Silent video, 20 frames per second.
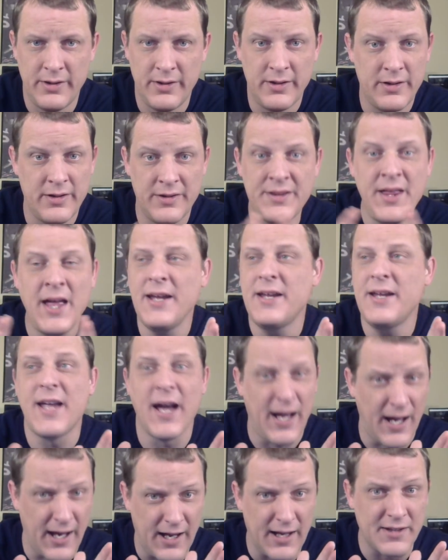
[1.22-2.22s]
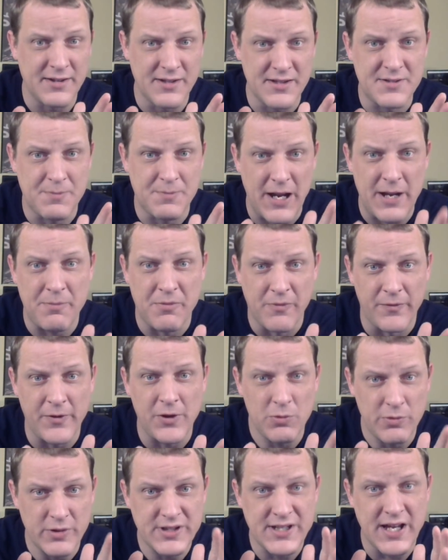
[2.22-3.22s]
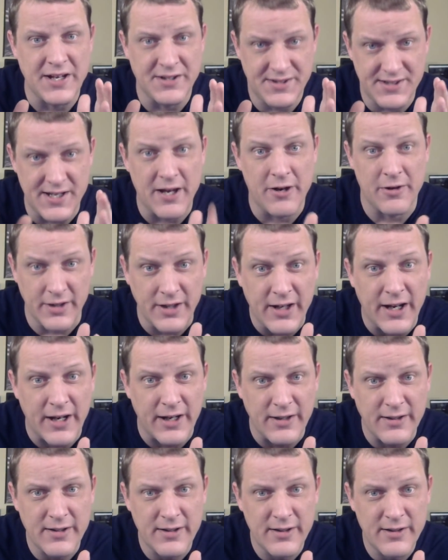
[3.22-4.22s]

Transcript: Thank God this pay-per-view was on a Saturday night.